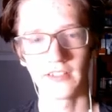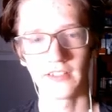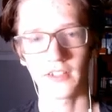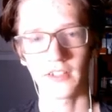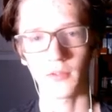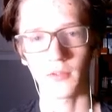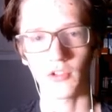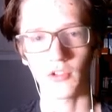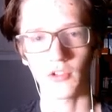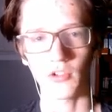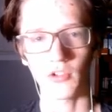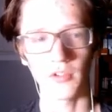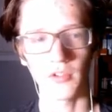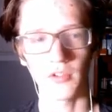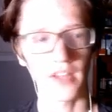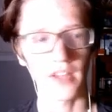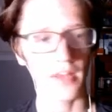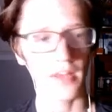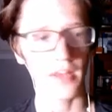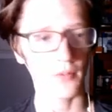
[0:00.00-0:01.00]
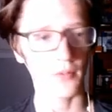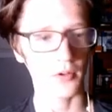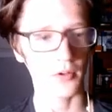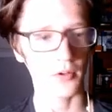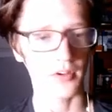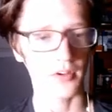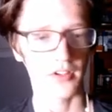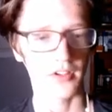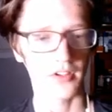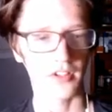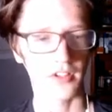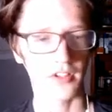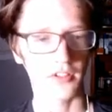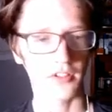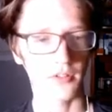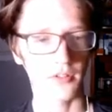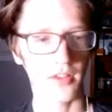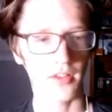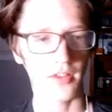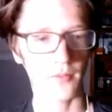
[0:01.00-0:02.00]
which you never
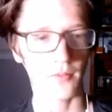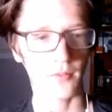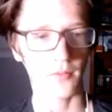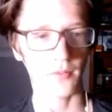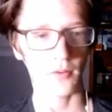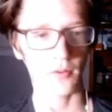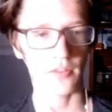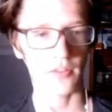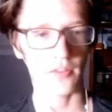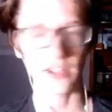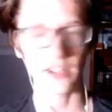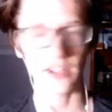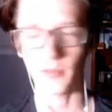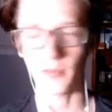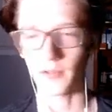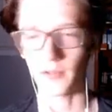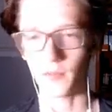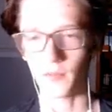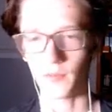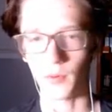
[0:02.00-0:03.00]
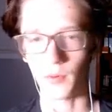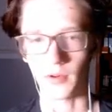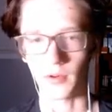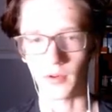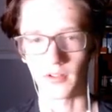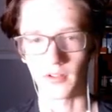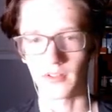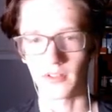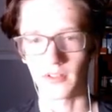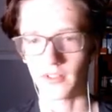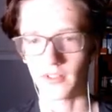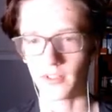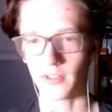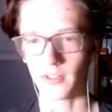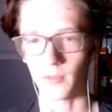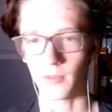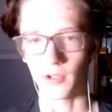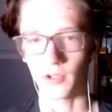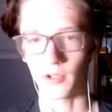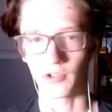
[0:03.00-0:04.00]
thanked me for. Come
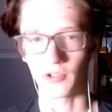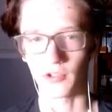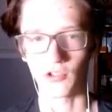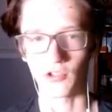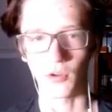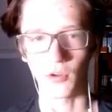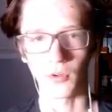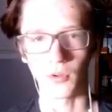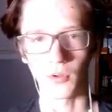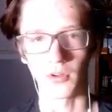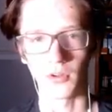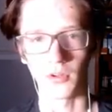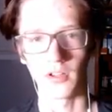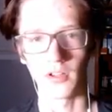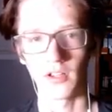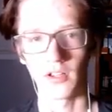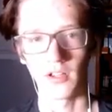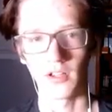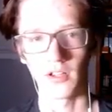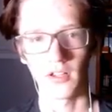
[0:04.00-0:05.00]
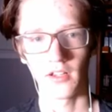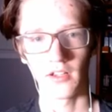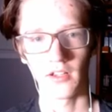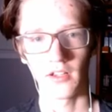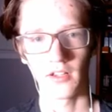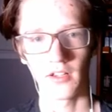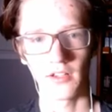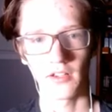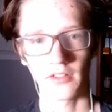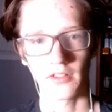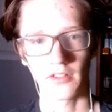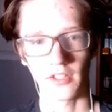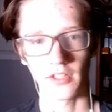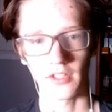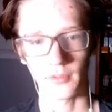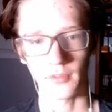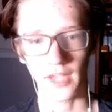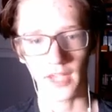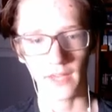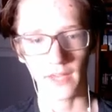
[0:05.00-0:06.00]
on, Joel. Here
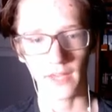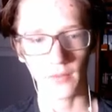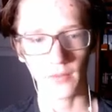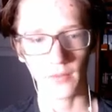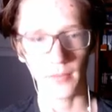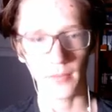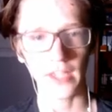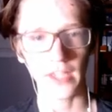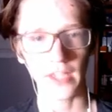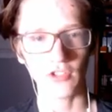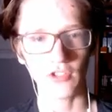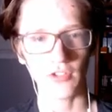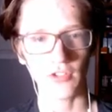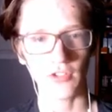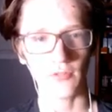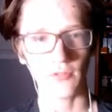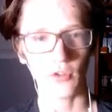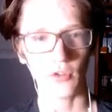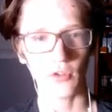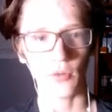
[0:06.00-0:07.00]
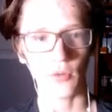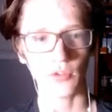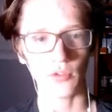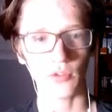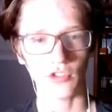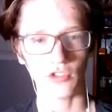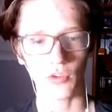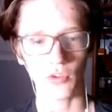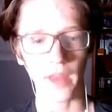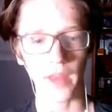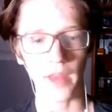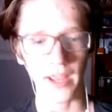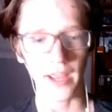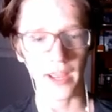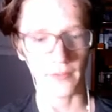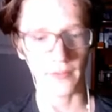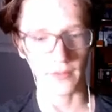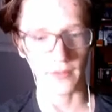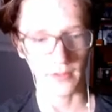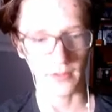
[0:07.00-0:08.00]
we have a makeshift
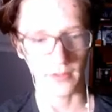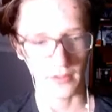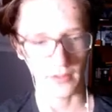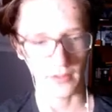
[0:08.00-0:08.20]
giraffe.